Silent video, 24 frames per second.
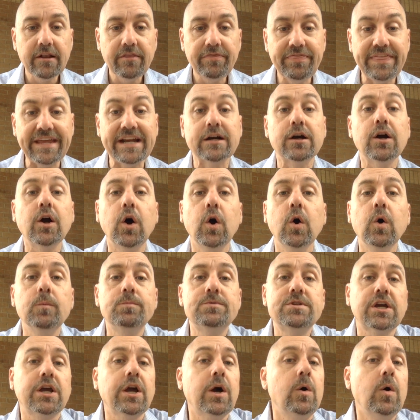their
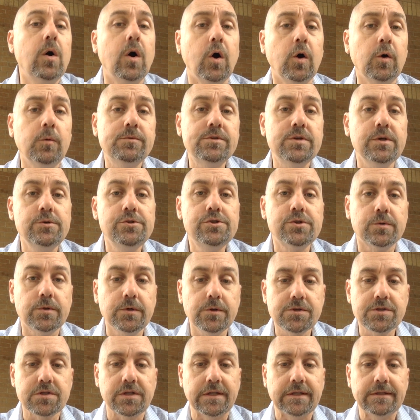hope to go home to
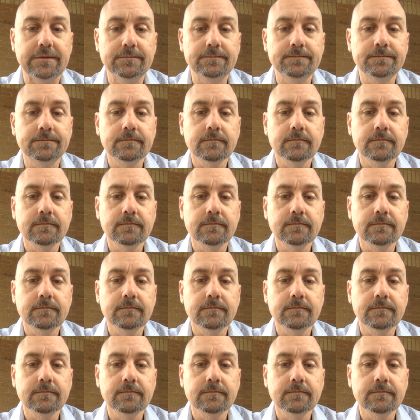Jerusalem.